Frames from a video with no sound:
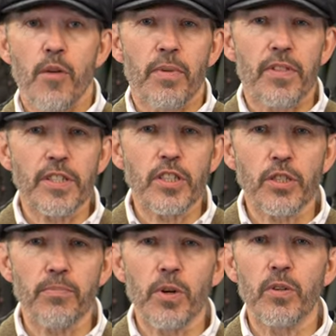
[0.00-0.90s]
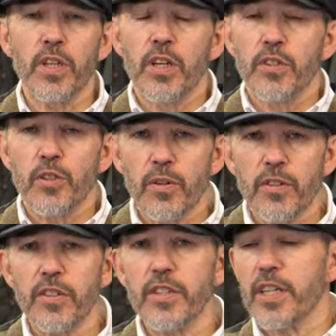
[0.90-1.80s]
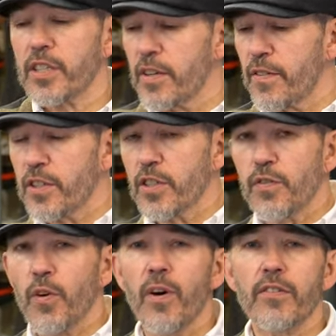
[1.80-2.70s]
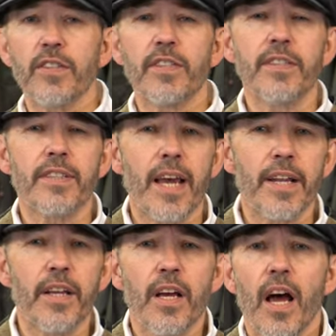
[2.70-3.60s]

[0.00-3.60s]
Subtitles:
But this is a boot, 260 versus 410,